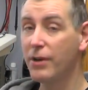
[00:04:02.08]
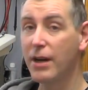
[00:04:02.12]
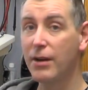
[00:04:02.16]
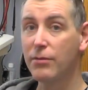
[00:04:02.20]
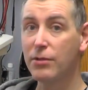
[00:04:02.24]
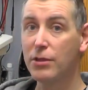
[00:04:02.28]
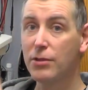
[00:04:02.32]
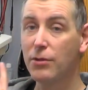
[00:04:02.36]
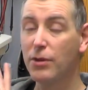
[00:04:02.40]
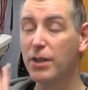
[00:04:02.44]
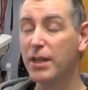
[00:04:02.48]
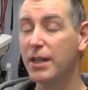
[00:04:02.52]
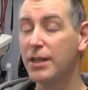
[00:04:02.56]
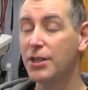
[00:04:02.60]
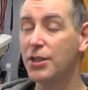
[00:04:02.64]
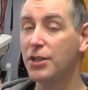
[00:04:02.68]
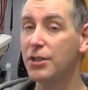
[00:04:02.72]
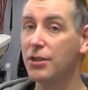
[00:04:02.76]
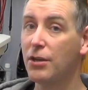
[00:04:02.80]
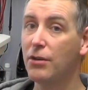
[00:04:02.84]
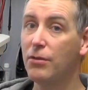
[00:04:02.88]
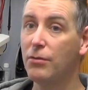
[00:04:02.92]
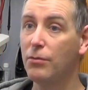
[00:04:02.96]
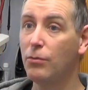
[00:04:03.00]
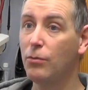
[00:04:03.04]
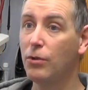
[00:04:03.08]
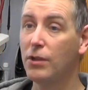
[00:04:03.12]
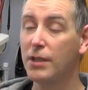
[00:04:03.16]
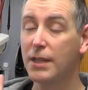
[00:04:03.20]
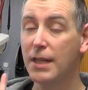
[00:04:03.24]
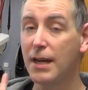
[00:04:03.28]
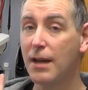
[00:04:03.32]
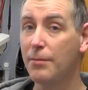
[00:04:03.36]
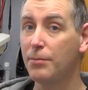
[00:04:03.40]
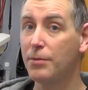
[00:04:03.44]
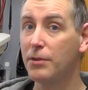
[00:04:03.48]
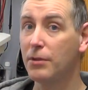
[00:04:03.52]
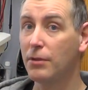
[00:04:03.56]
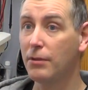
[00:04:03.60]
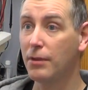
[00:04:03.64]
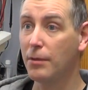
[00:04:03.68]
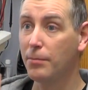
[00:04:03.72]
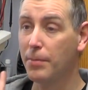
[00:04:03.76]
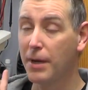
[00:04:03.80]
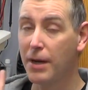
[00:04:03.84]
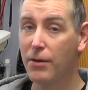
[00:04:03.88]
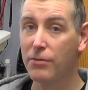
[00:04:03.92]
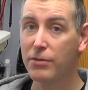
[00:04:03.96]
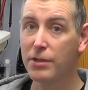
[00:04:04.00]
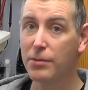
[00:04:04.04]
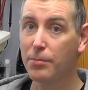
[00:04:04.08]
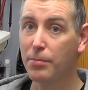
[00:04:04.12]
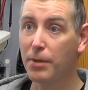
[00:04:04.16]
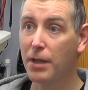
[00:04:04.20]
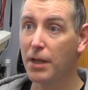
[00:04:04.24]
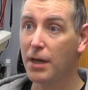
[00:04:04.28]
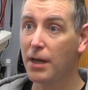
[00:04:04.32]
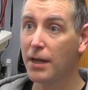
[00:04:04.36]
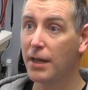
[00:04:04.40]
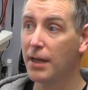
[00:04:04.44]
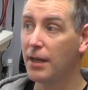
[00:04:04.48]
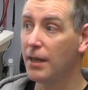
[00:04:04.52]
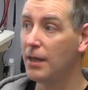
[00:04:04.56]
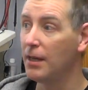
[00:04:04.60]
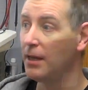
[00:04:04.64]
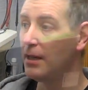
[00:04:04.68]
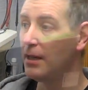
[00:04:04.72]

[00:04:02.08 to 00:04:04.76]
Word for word: around so I can actually show what's happened on the power supply.